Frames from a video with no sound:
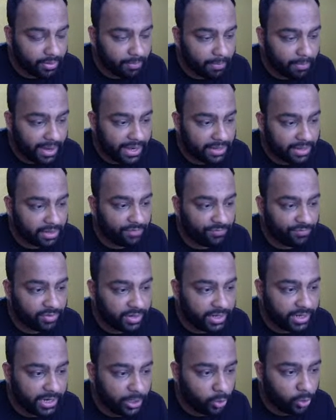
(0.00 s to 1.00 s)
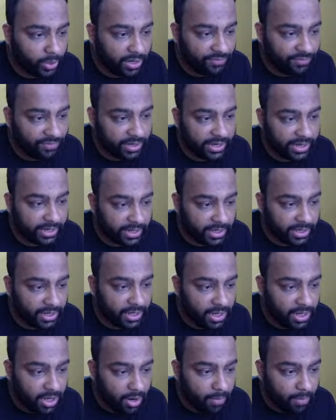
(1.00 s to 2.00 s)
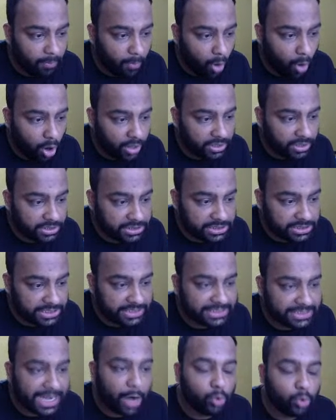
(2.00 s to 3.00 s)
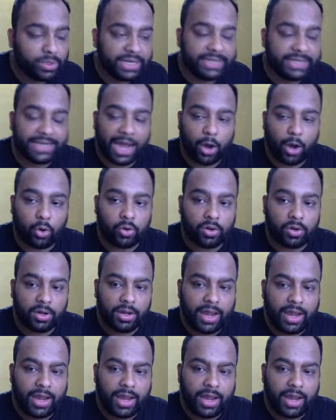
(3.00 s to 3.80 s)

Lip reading: minus infinity to infinity mod g tau d tau,